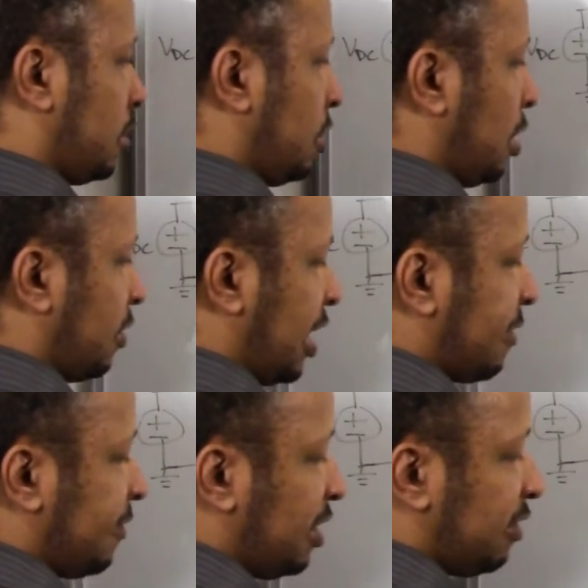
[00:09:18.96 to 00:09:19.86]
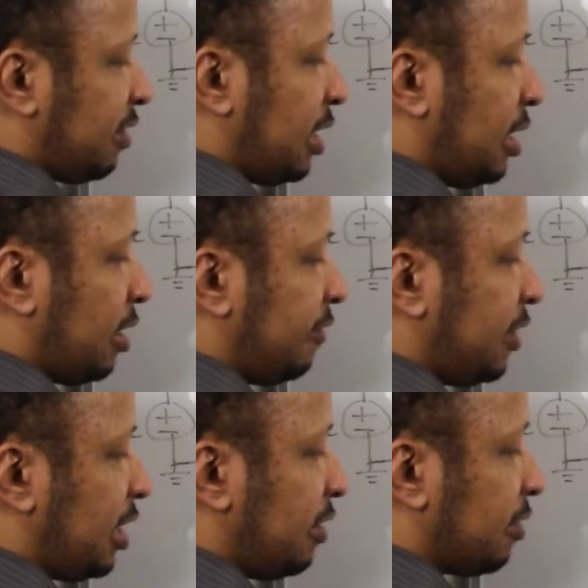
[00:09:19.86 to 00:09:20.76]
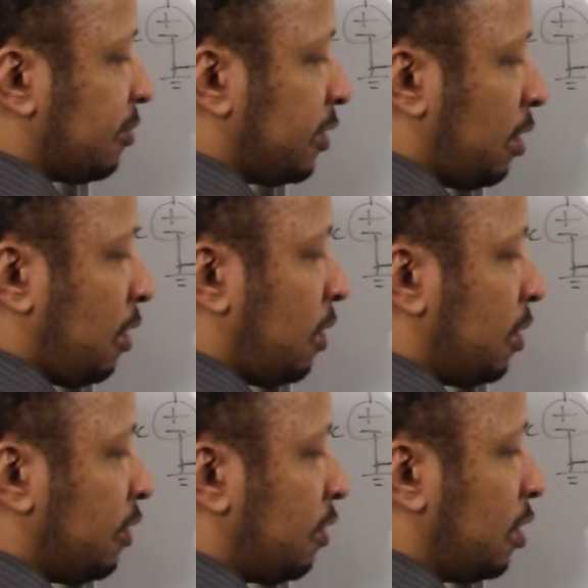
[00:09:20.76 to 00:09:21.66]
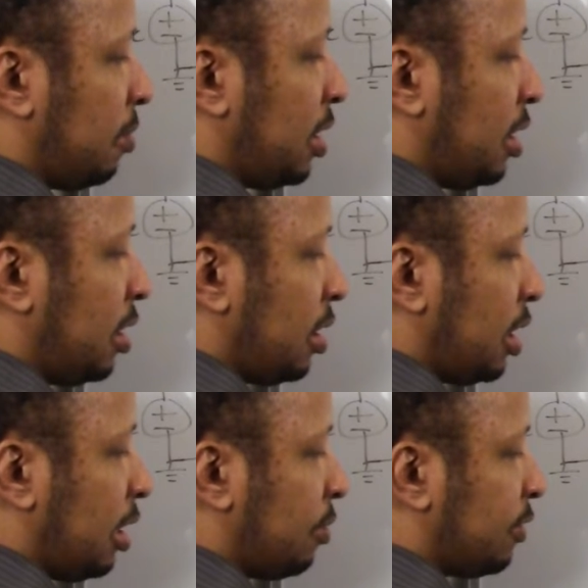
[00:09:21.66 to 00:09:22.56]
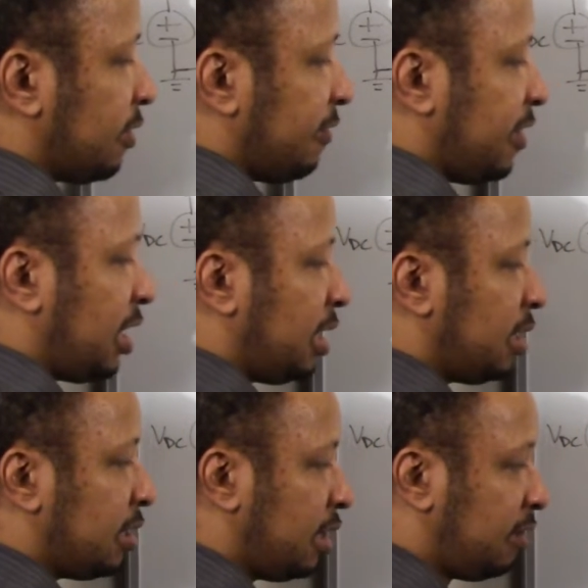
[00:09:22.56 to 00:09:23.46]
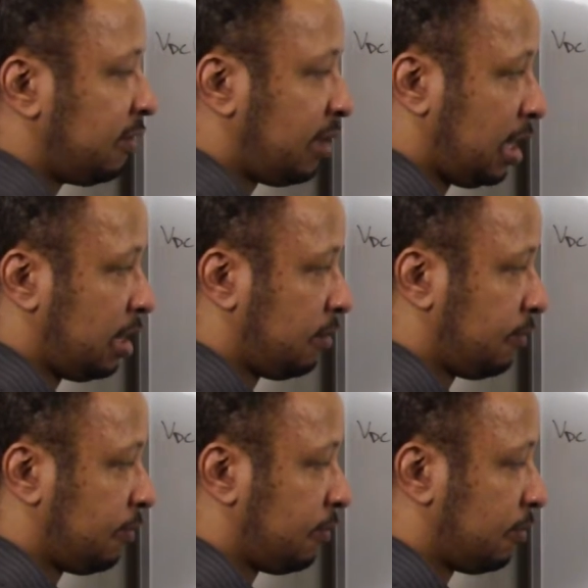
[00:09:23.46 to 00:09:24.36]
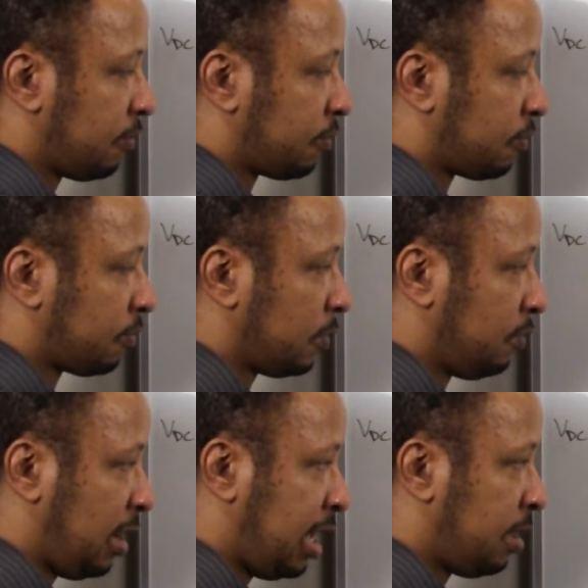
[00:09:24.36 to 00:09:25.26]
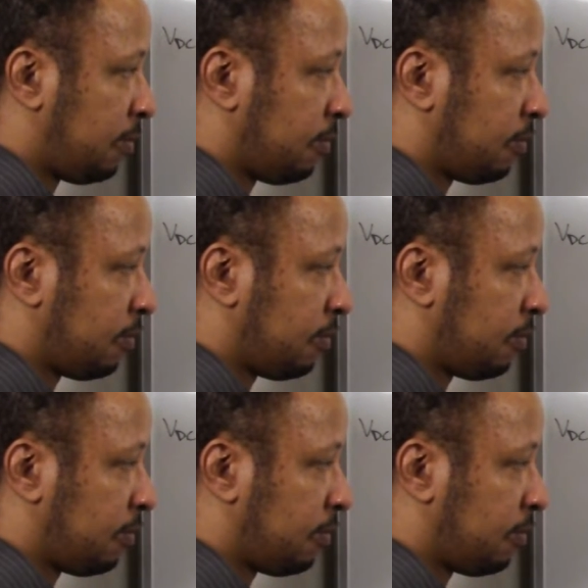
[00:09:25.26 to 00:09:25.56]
you know that Vc of t sub 0 is going to be equal to VDC, right?